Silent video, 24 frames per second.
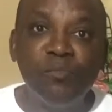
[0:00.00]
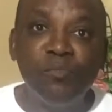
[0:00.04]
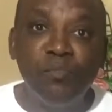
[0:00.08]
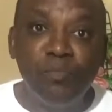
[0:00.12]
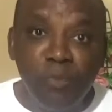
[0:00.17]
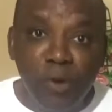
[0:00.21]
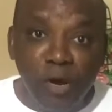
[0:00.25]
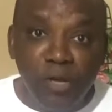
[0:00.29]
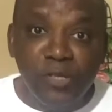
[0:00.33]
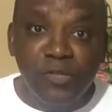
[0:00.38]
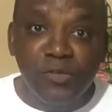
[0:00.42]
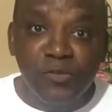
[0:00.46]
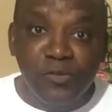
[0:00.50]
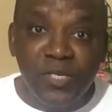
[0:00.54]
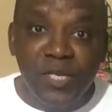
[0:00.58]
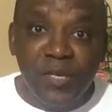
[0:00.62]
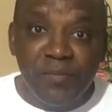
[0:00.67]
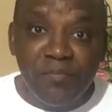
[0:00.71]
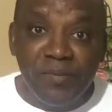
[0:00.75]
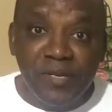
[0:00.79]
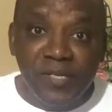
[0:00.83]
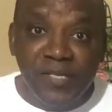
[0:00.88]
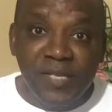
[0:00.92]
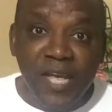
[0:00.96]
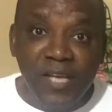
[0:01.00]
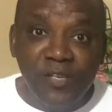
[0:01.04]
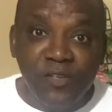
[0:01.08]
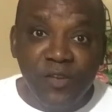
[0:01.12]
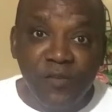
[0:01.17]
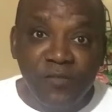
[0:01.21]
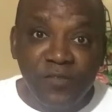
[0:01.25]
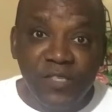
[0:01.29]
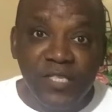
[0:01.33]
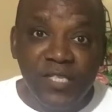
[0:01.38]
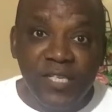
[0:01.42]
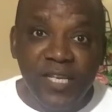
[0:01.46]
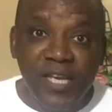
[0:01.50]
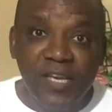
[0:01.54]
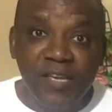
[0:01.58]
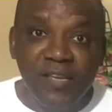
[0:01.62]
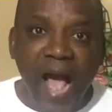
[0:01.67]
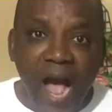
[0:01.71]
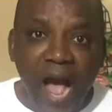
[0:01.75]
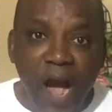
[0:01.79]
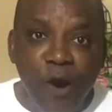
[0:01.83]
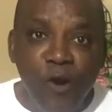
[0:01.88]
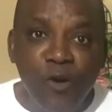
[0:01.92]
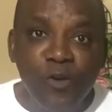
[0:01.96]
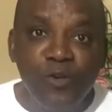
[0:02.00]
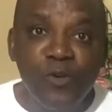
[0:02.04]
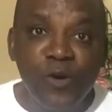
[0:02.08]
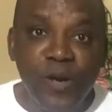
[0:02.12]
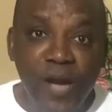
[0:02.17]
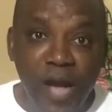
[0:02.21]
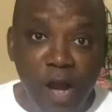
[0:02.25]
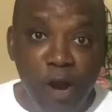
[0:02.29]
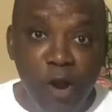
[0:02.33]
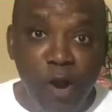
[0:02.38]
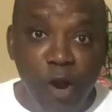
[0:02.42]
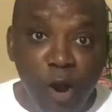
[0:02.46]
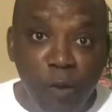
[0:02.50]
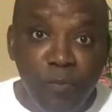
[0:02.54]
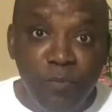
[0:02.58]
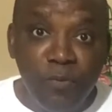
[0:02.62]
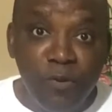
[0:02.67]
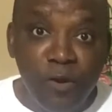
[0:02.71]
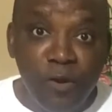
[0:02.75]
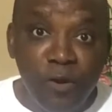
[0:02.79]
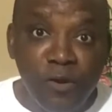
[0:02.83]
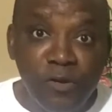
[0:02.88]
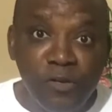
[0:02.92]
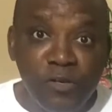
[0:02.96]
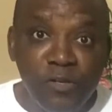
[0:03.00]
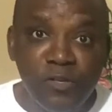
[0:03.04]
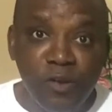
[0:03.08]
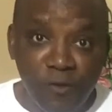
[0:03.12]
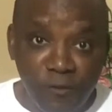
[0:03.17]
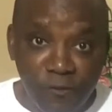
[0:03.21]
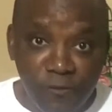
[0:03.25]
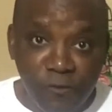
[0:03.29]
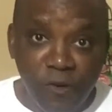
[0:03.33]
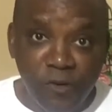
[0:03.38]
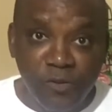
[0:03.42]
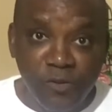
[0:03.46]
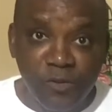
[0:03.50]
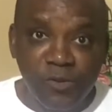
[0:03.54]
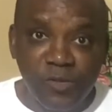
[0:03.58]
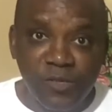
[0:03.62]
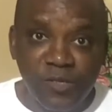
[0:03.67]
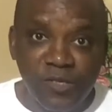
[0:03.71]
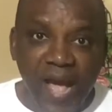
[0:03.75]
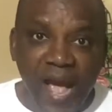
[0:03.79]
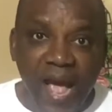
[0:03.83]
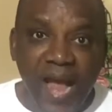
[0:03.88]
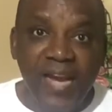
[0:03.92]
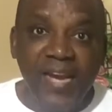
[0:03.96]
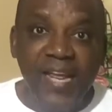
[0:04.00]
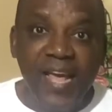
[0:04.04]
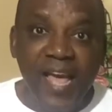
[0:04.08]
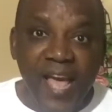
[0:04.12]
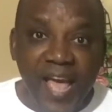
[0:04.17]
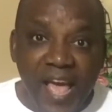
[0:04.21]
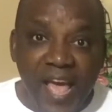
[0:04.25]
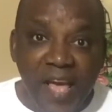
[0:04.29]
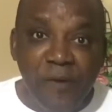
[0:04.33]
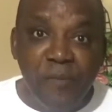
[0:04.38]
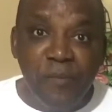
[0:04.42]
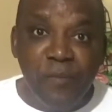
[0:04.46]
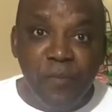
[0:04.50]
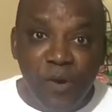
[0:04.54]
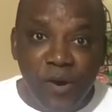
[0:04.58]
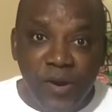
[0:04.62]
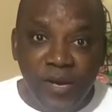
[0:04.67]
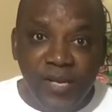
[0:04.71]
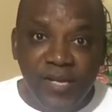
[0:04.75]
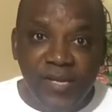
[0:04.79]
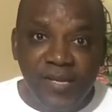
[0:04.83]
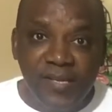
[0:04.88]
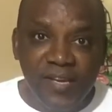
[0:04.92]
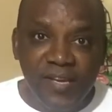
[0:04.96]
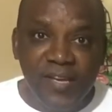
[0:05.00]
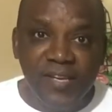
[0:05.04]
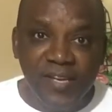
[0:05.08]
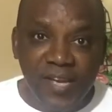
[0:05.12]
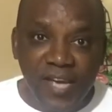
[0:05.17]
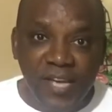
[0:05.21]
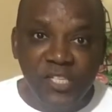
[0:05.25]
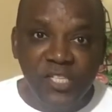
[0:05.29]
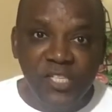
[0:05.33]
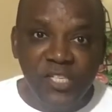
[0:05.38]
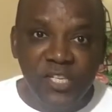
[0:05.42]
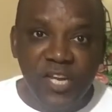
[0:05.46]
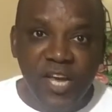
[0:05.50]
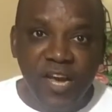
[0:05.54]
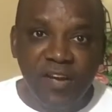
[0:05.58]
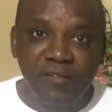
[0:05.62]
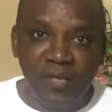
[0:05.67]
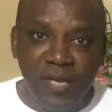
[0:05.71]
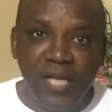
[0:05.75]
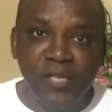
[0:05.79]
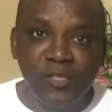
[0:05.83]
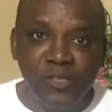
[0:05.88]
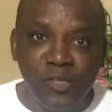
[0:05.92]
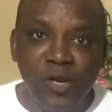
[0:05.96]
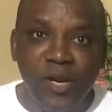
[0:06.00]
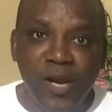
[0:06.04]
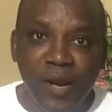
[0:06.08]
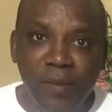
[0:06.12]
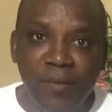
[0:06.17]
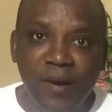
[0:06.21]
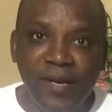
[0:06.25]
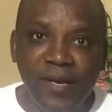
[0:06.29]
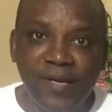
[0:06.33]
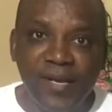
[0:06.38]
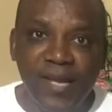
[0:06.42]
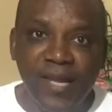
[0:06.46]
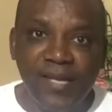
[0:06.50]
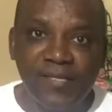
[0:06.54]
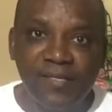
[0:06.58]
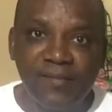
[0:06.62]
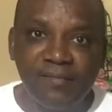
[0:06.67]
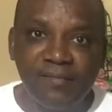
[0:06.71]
But to the business of the day, how you can upload your photos and earn money in Nigeria. Let's talk about that.